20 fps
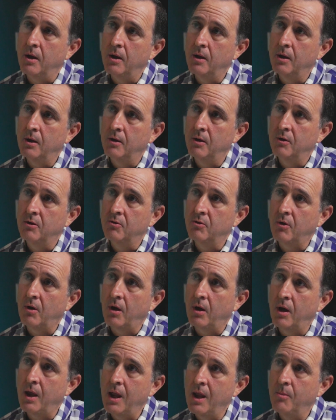is
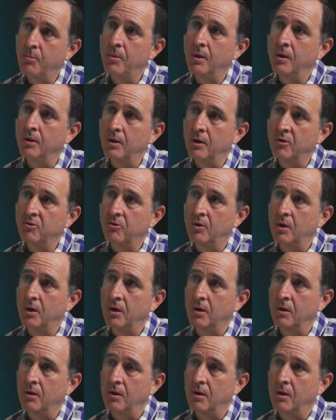ambient
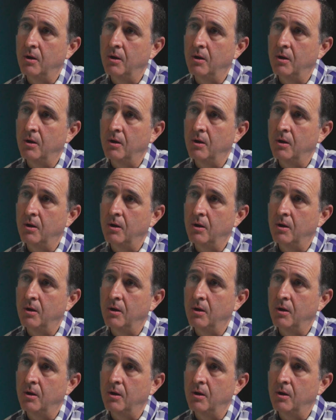listening,